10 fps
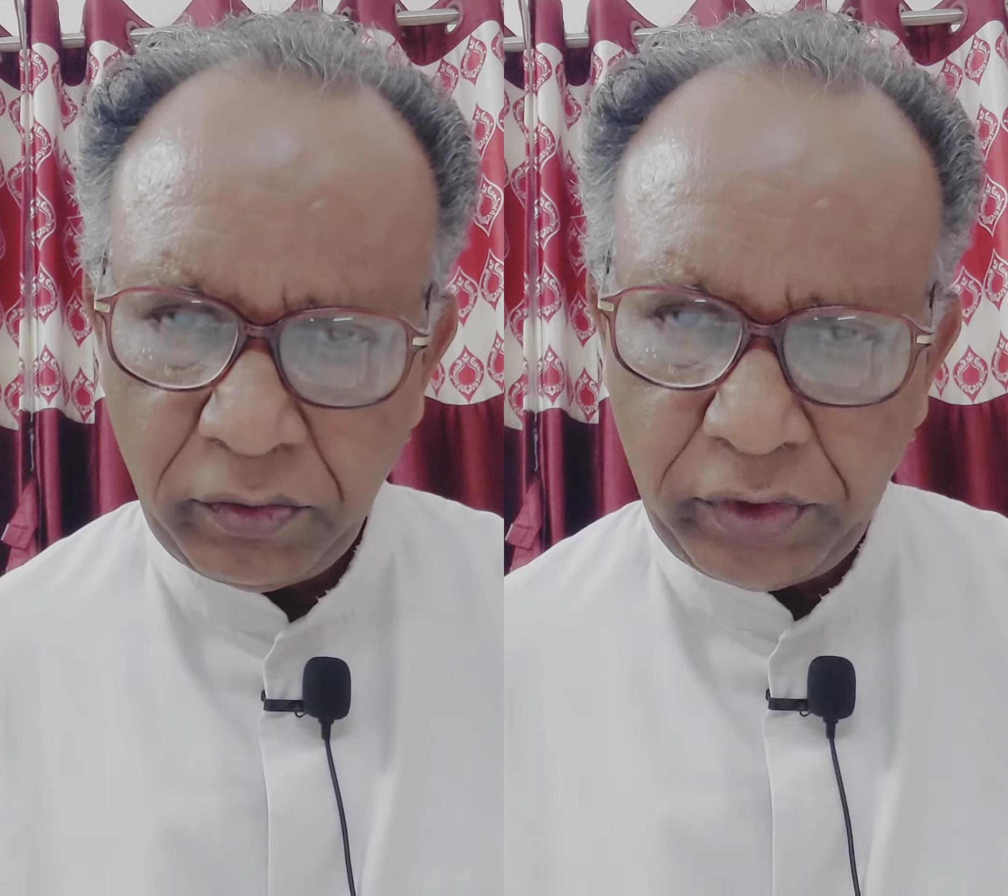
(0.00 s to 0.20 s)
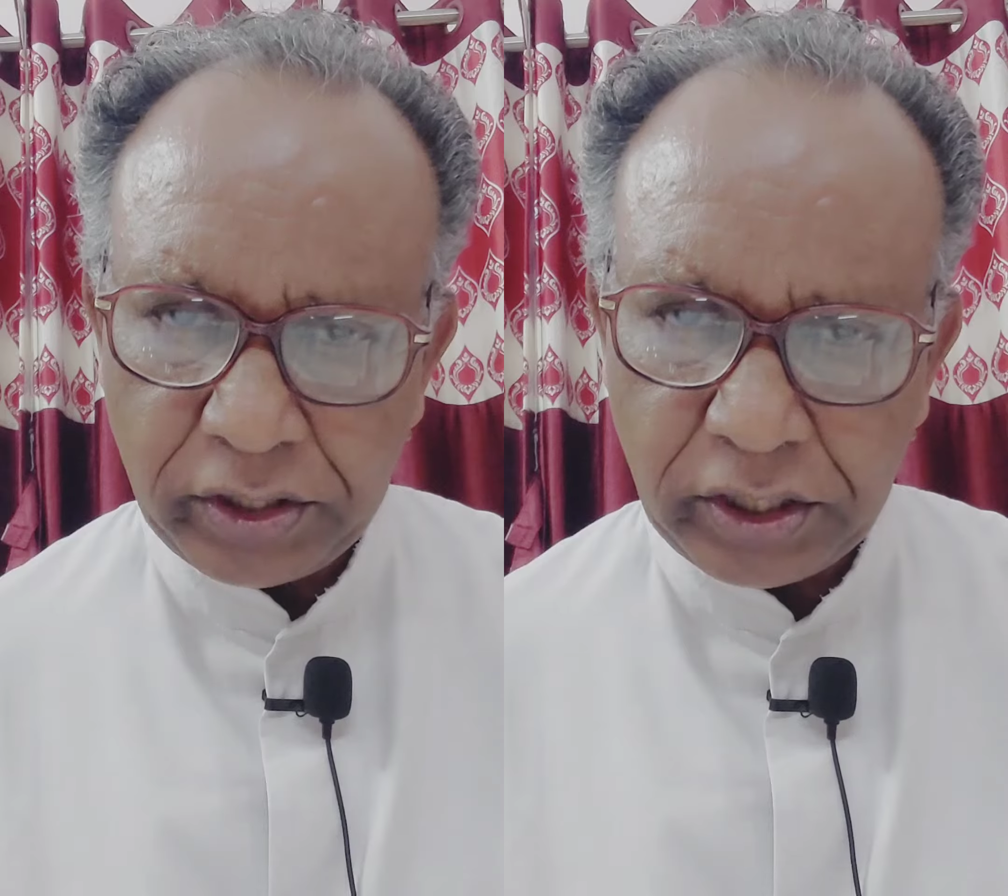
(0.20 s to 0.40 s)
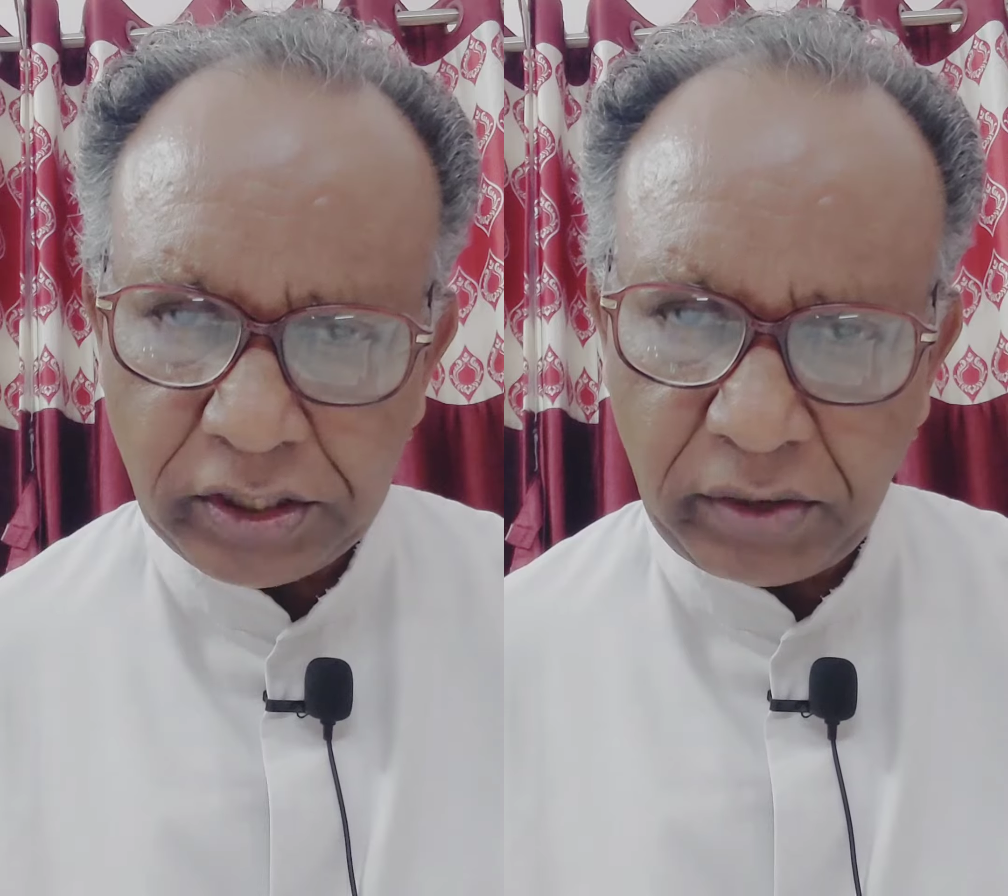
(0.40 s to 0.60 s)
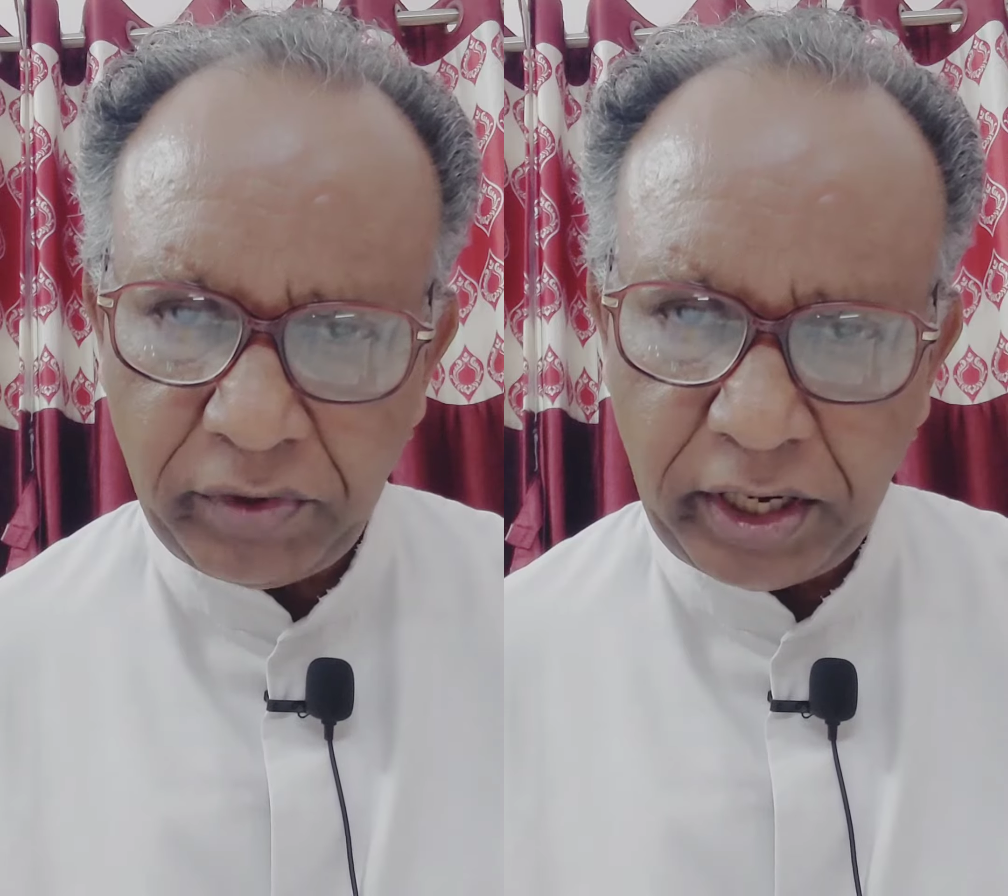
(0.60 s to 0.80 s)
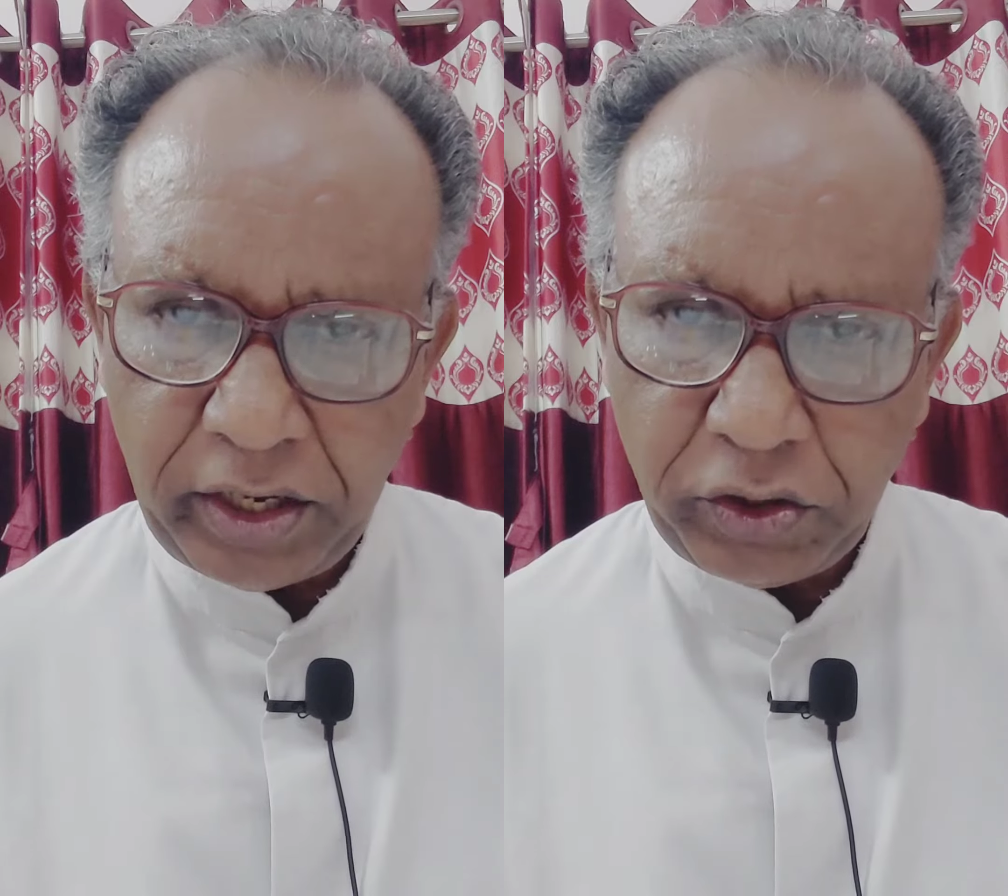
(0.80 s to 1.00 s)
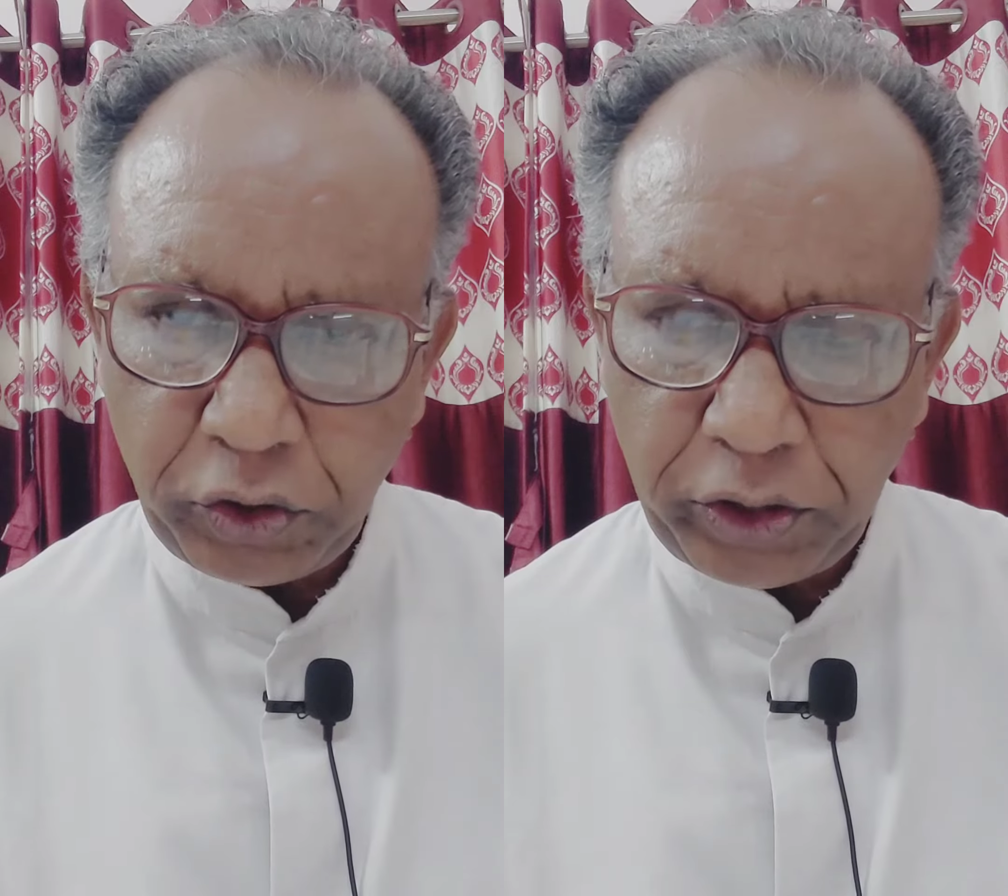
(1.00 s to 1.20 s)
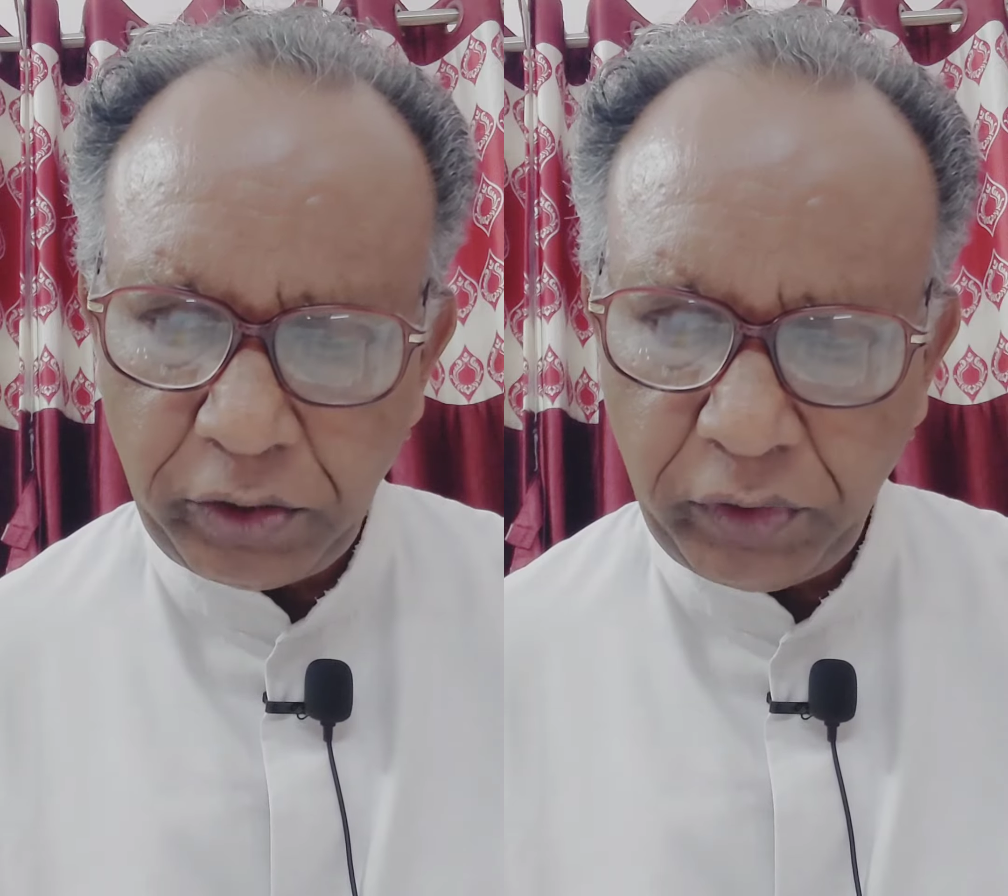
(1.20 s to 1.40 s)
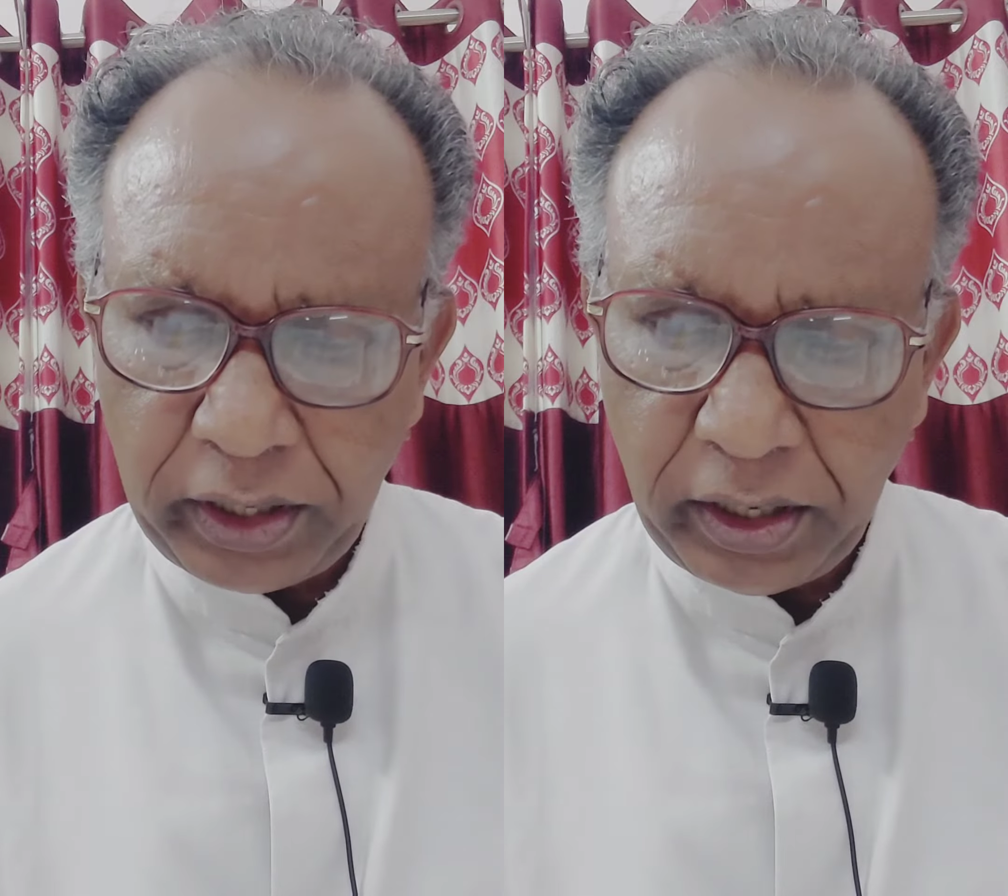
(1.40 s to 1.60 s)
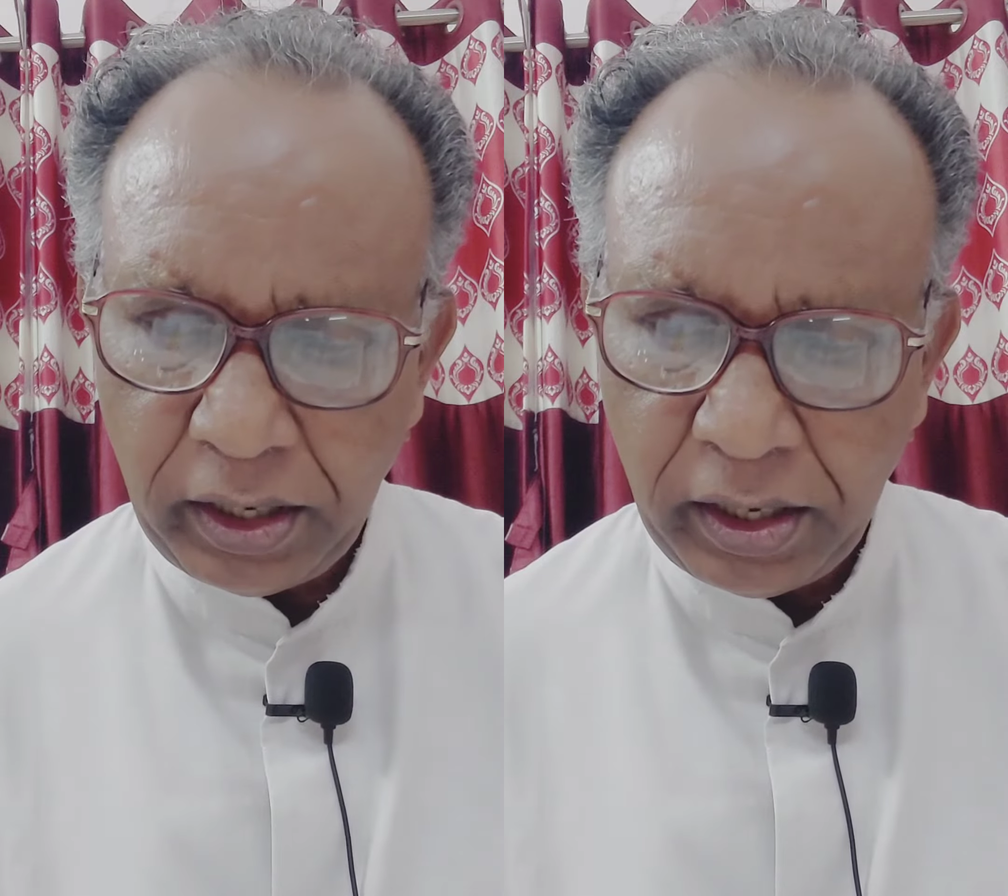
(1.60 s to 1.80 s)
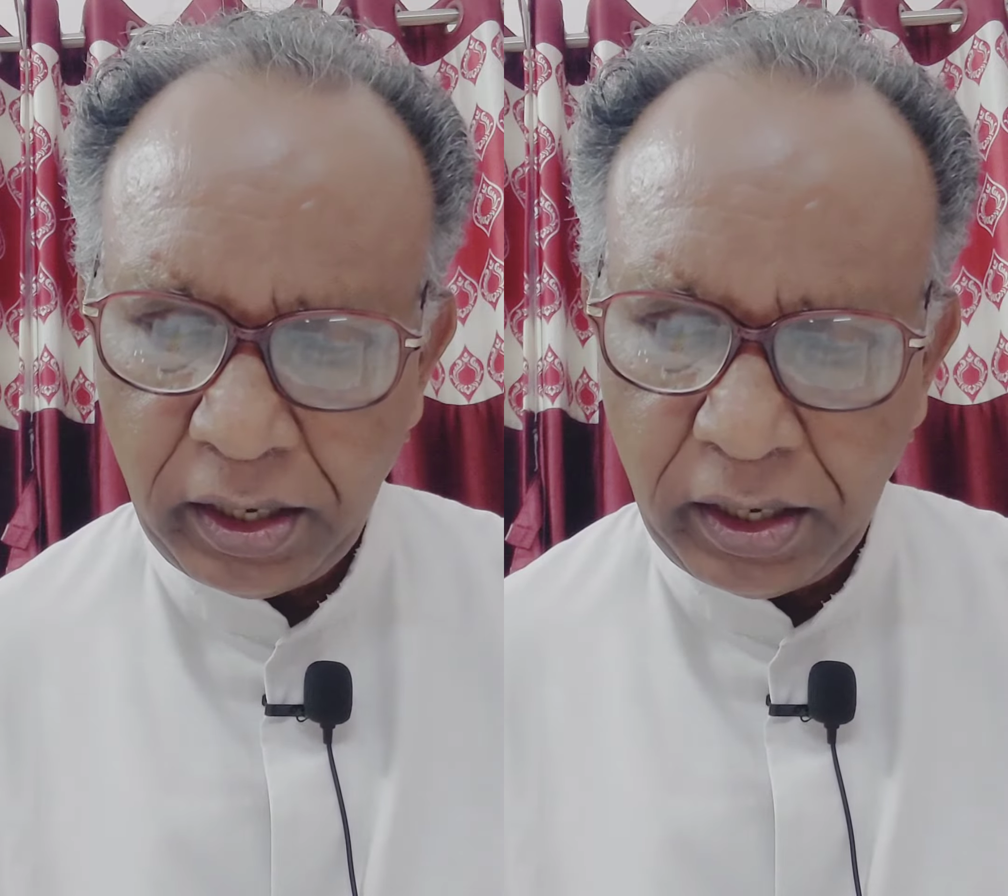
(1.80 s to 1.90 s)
verses 17 to 21,